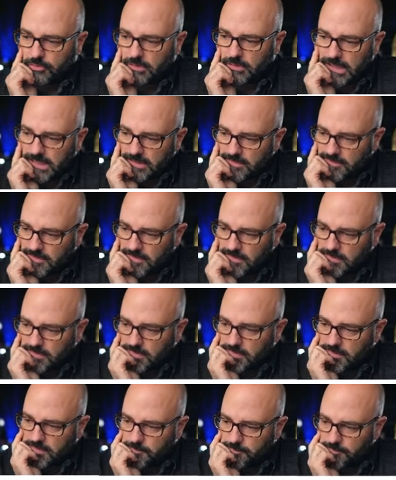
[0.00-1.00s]
your lens
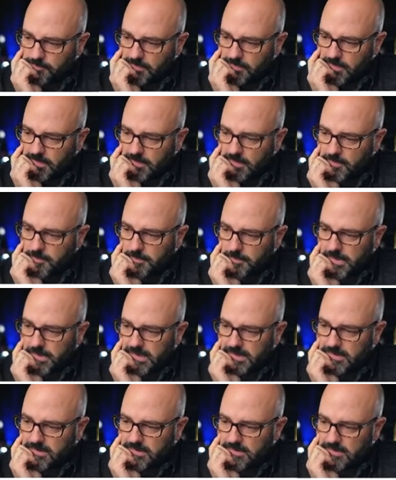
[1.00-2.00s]
system,
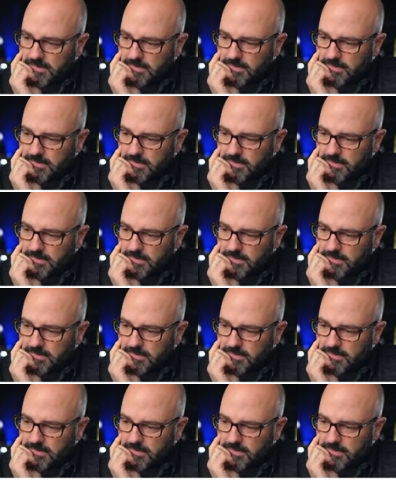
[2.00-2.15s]
but